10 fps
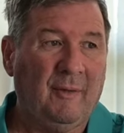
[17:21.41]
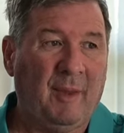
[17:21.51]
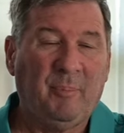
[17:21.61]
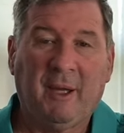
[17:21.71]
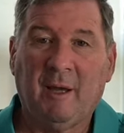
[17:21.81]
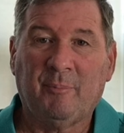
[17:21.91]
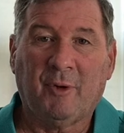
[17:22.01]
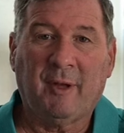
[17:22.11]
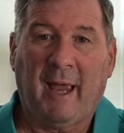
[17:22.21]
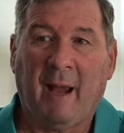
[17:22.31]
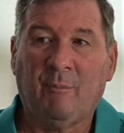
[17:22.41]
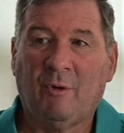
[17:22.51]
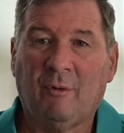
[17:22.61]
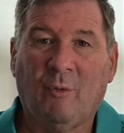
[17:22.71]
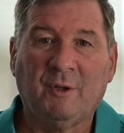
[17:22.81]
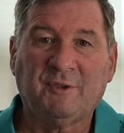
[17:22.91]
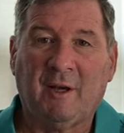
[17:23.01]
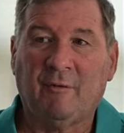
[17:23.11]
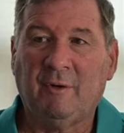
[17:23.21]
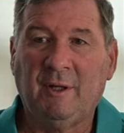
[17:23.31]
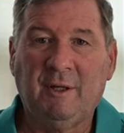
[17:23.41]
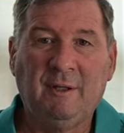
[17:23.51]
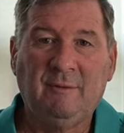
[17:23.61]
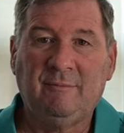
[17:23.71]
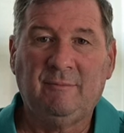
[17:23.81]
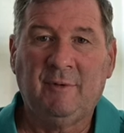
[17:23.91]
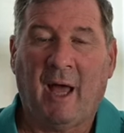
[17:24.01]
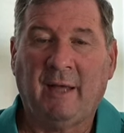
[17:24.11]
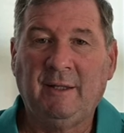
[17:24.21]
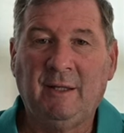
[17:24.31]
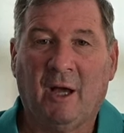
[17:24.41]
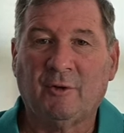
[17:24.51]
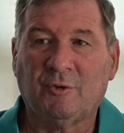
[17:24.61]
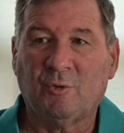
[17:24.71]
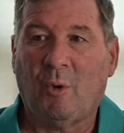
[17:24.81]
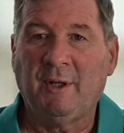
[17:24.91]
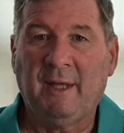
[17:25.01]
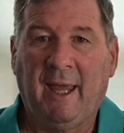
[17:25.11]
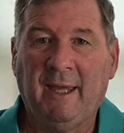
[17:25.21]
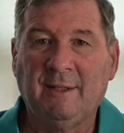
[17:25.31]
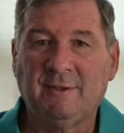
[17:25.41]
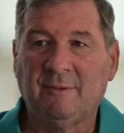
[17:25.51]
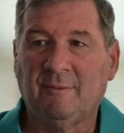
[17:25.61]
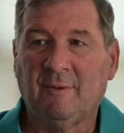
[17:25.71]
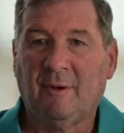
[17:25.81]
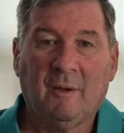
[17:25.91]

they pick up their camera once every 90, 120 days and